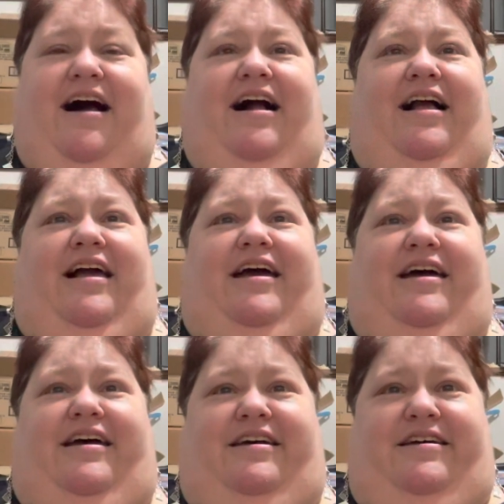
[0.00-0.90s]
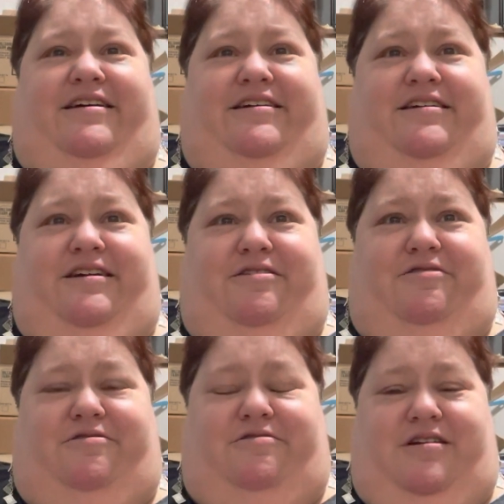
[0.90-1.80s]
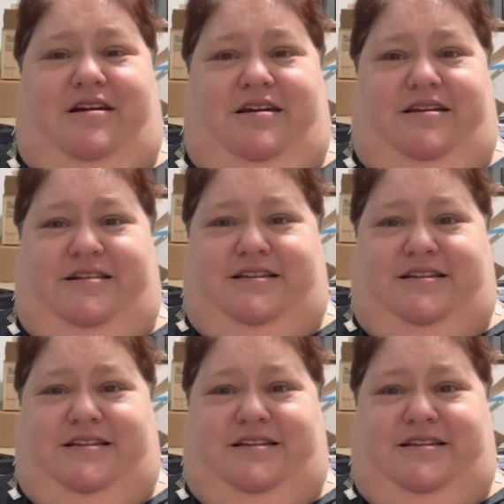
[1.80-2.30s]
And, you know, and